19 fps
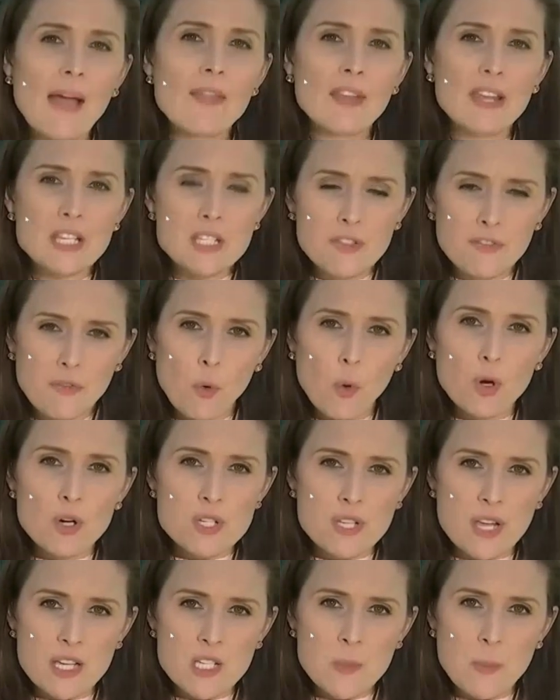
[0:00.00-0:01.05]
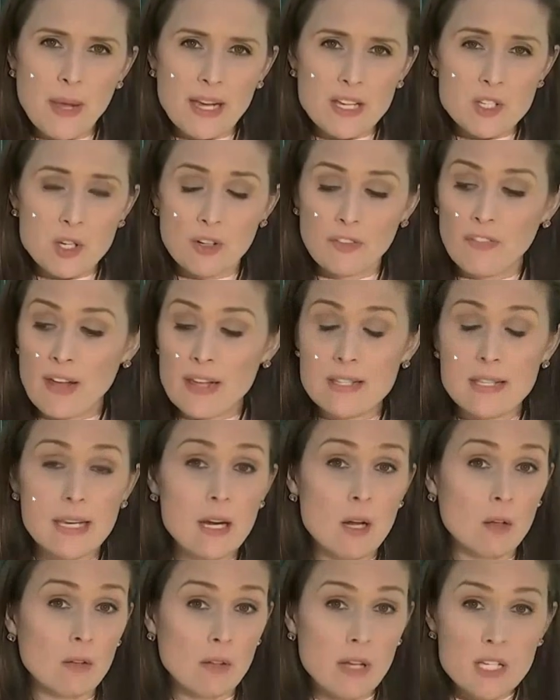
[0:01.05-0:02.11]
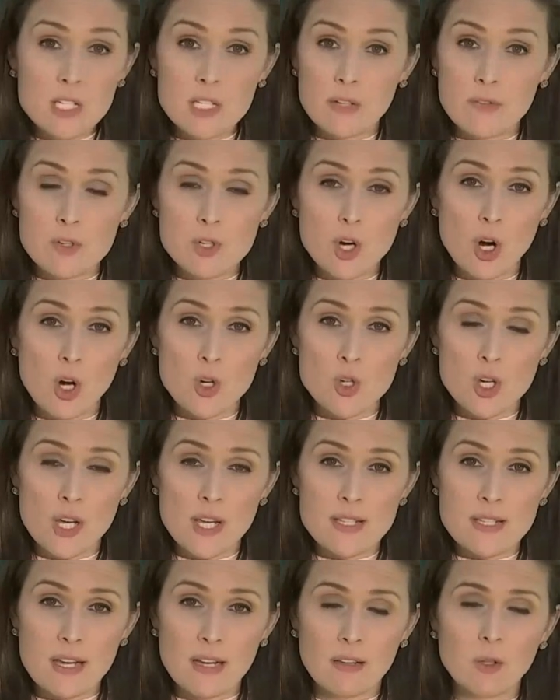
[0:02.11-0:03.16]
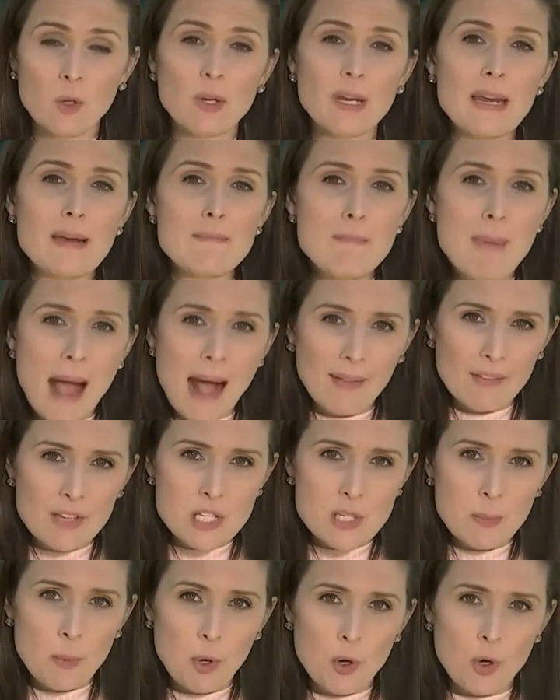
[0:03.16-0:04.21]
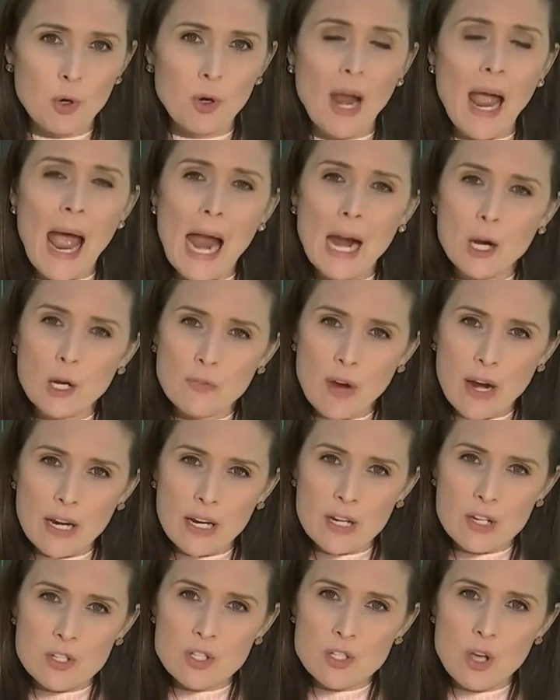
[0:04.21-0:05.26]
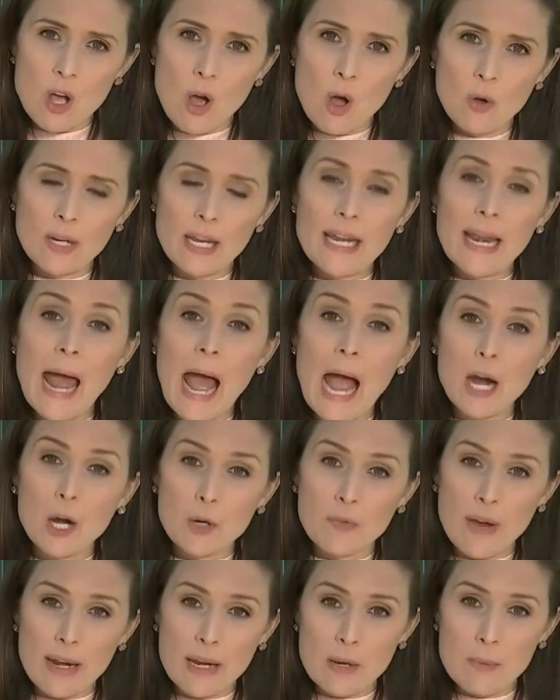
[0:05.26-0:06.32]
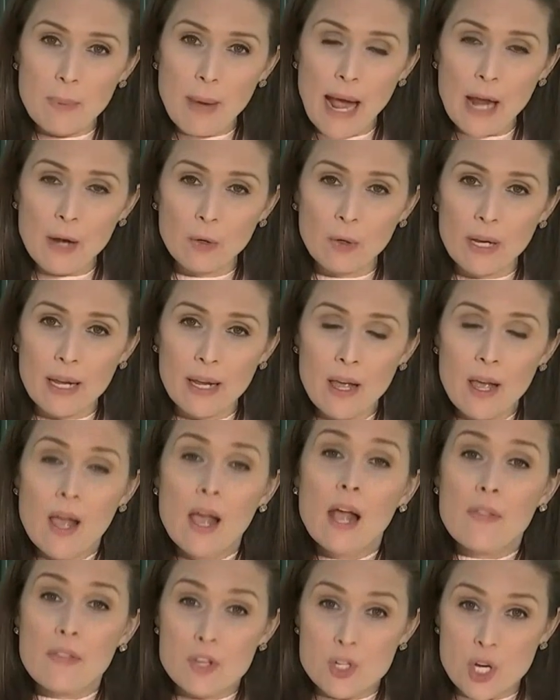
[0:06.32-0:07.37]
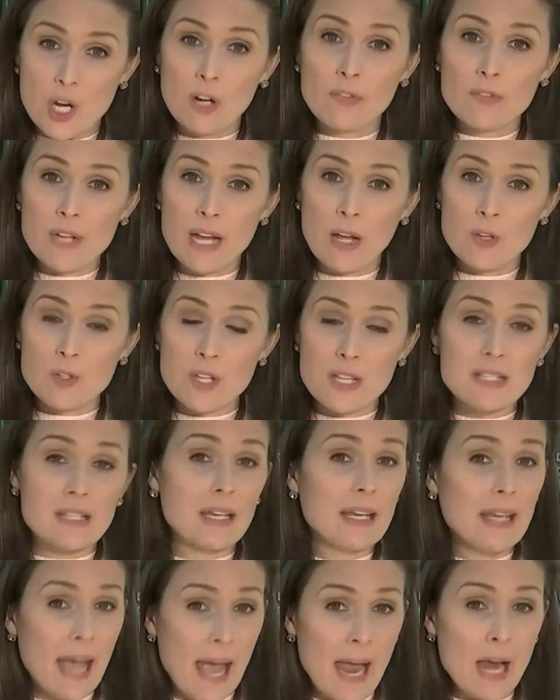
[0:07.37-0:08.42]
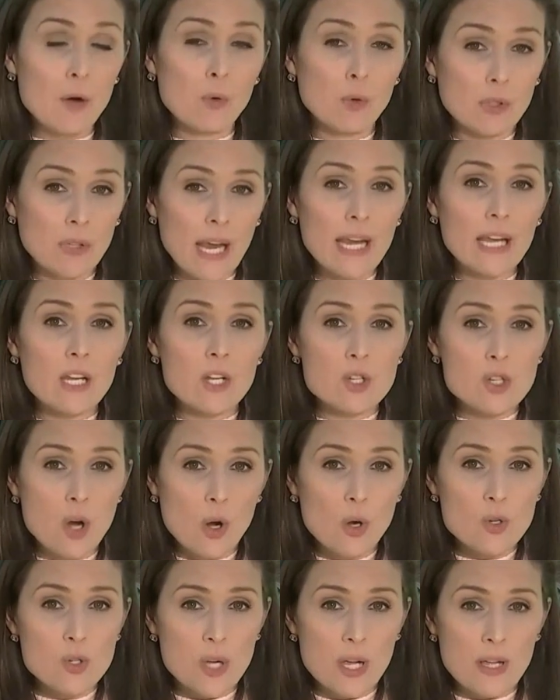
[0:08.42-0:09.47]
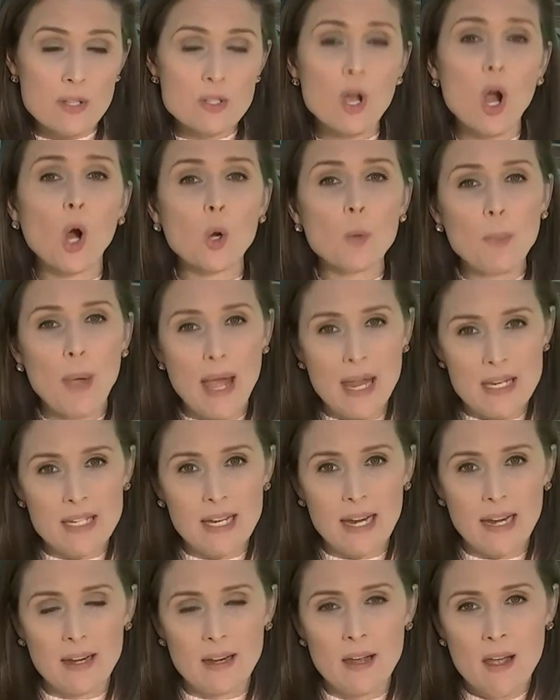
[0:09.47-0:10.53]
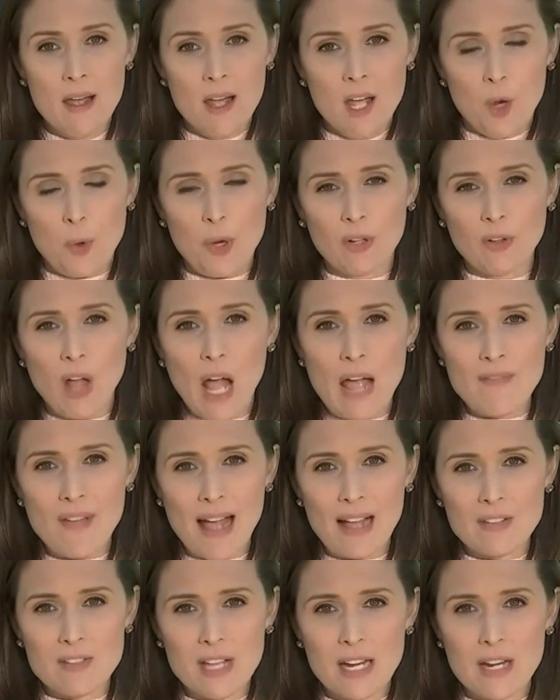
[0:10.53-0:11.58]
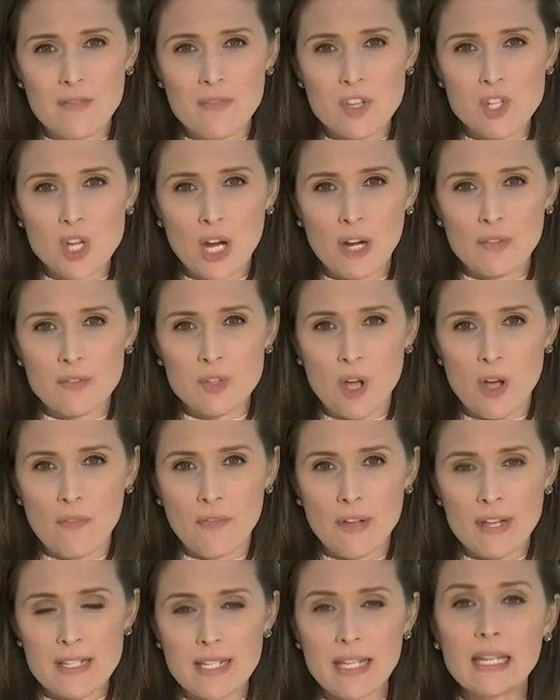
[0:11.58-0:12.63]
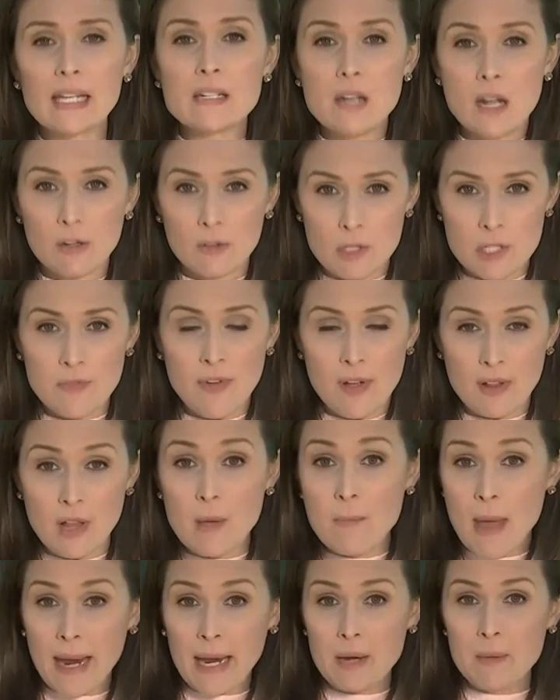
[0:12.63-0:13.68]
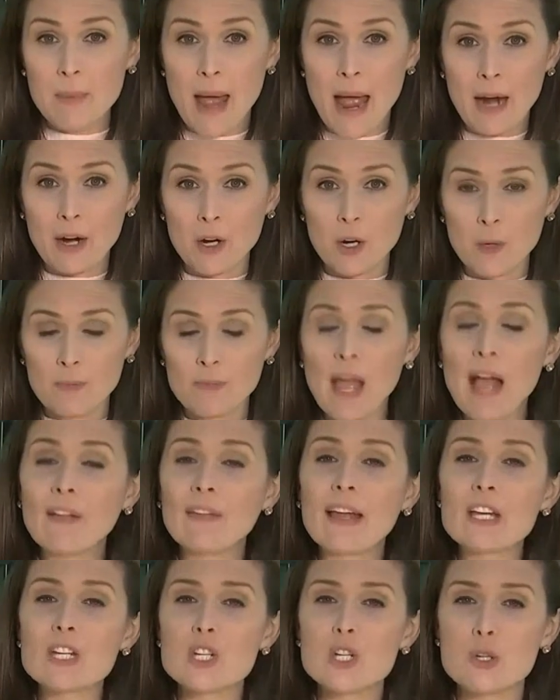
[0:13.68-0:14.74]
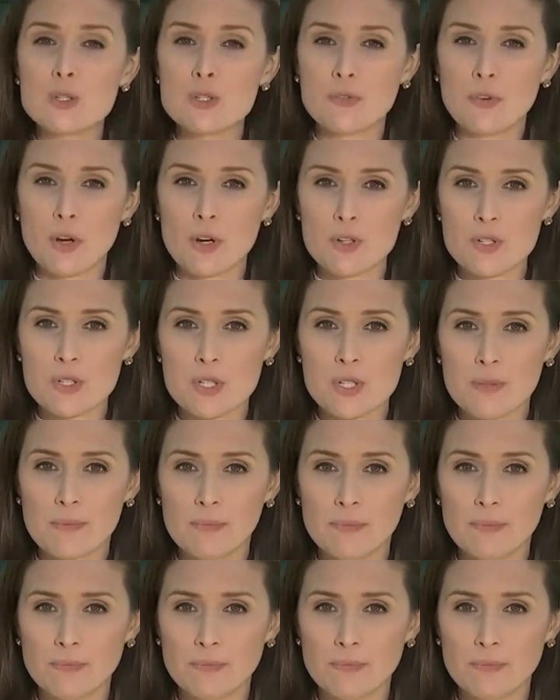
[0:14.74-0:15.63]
And these four suspects are facing a list of charges, including malice murder, aggravated assault, and aggravated battery. The sheriff tells us gang-related charges are pending. We are live outside of the sheriff's office in Douglasville. I'm Megan Packer, Atlanta News First.